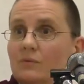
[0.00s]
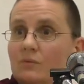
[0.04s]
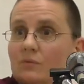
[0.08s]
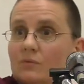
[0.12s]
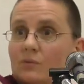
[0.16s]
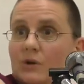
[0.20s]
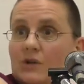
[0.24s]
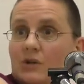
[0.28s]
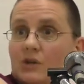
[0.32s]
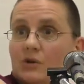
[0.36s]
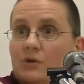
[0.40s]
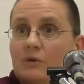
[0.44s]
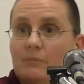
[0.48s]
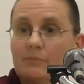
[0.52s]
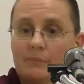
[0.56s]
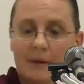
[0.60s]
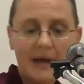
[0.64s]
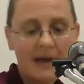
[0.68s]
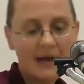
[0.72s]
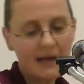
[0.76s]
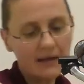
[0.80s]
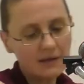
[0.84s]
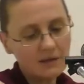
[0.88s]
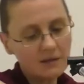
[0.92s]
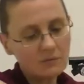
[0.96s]
when you're in
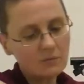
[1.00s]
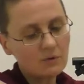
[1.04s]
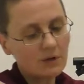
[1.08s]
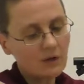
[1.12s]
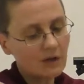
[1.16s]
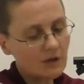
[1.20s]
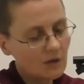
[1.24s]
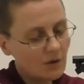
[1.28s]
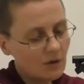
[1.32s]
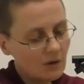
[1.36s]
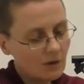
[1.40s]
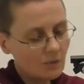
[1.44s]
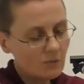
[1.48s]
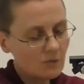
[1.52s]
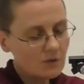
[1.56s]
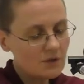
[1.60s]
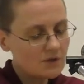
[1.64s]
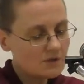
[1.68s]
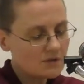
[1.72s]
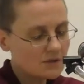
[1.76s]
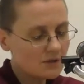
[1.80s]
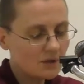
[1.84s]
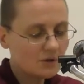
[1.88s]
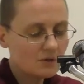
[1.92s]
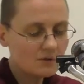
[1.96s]
pain, you'd be like, oh, what
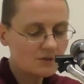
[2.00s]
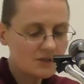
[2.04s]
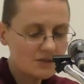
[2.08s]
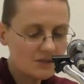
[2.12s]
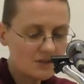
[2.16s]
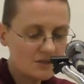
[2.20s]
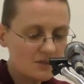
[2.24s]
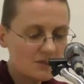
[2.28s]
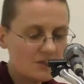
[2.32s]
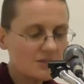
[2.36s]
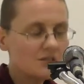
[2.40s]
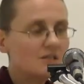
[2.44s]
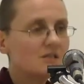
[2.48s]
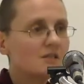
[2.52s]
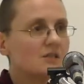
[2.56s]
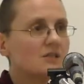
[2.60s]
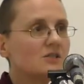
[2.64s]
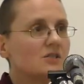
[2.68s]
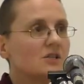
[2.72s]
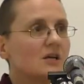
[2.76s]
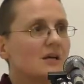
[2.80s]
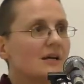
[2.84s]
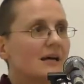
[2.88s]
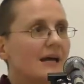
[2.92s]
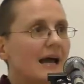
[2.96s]
is it? What's this, this,
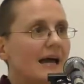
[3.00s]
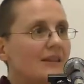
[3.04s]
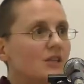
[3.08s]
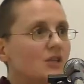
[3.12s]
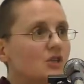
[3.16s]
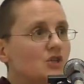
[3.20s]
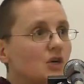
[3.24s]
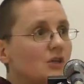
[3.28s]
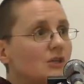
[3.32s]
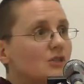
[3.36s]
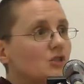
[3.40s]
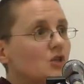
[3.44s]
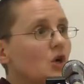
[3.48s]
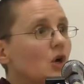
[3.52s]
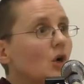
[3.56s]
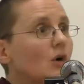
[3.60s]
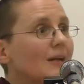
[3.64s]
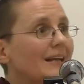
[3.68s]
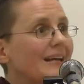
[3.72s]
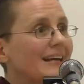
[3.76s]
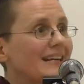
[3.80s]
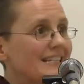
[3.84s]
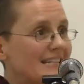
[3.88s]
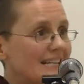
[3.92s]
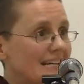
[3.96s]
this? And you don't
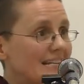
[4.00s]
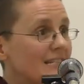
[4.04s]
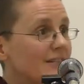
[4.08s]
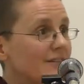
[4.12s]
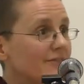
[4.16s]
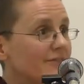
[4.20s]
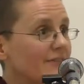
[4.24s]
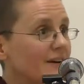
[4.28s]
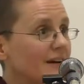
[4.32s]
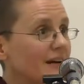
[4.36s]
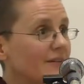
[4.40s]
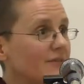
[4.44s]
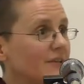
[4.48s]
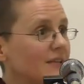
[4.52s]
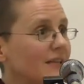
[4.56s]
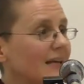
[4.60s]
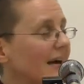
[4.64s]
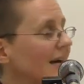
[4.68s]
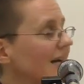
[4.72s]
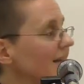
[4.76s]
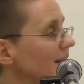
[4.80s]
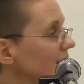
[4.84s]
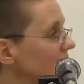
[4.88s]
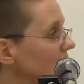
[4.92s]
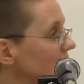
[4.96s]
totally identify with
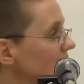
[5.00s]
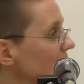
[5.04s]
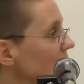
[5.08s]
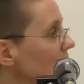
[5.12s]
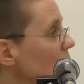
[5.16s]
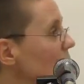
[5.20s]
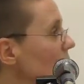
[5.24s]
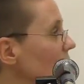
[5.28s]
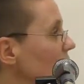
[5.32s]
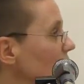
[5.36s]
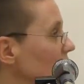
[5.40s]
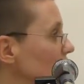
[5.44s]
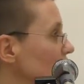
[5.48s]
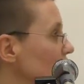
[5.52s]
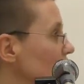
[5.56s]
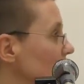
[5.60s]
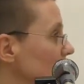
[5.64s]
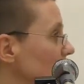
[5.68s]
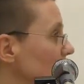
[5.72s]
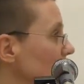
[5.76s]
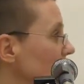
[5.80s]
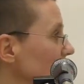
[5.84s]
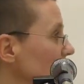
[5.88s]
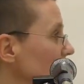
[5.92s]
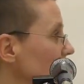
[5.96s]
that. In the same way, you just
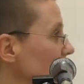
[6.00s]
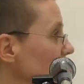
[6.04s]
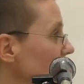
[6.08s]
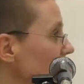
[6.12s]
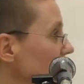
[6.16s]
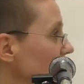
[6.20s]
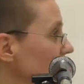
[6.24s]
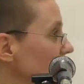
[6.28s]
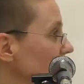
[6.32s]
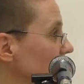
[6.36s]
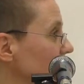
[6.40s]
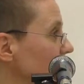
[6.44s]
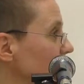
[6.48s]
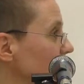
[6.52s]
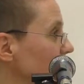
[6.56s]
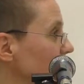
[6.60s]
look at your mind.